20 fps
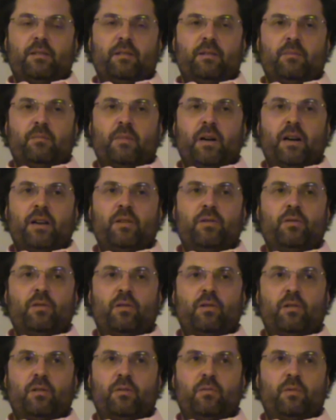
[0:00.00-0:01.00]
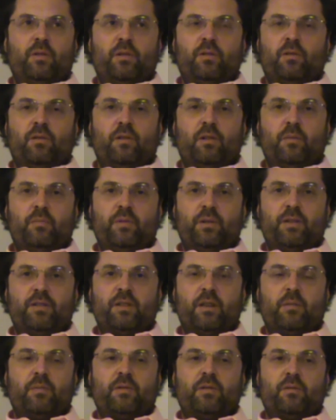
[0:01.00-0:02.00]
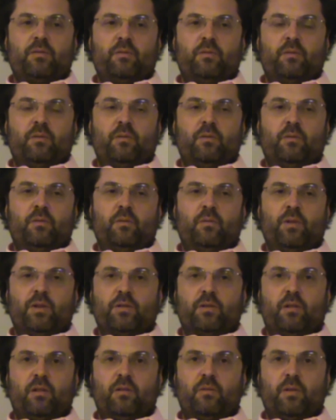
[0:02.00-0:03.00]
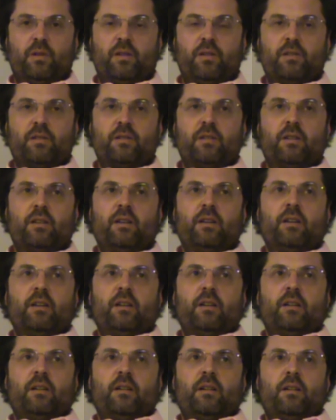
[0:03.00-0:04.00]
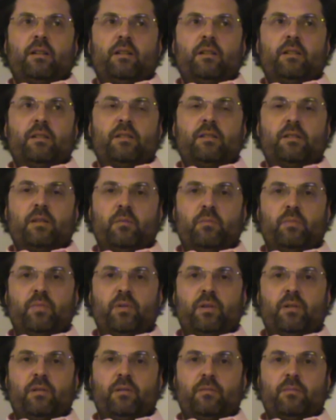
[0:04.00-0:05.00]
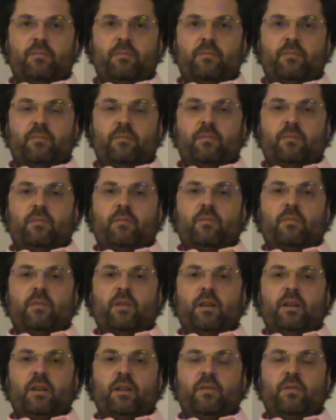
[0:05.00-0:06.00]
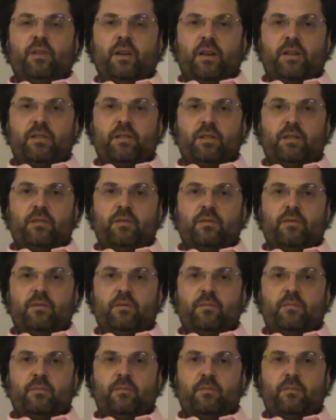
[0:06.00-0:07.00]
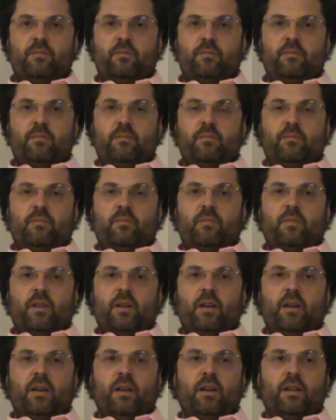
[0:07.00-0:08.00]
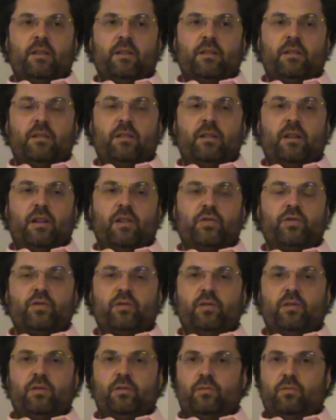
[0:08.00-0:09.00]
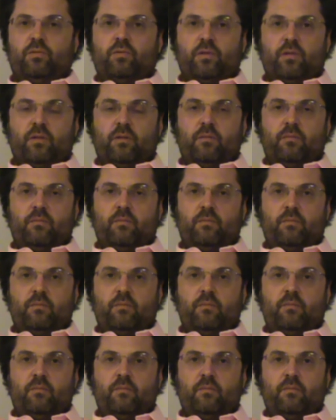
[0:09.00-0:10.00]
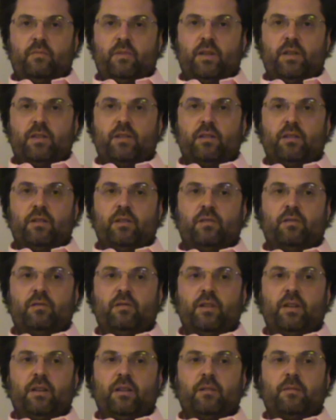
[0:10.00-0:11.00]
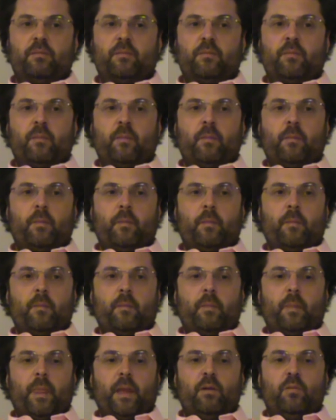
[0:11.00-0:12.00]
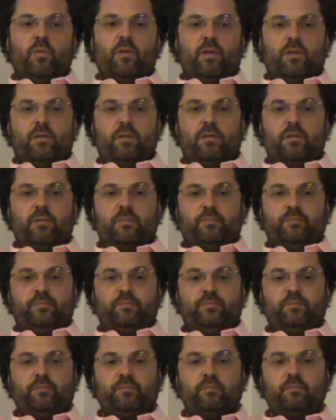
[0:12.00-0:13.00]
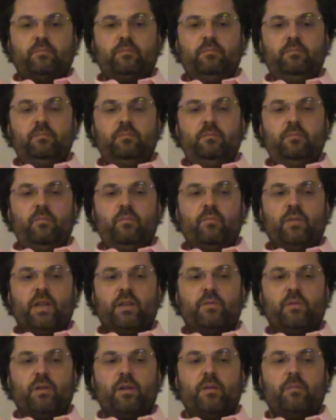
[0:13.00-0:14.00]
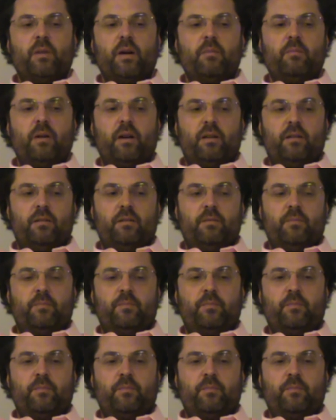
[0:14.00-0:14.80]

My goal with all precepts was always simple, effective, and culturally neutral. These are the 3 words that were in my mind.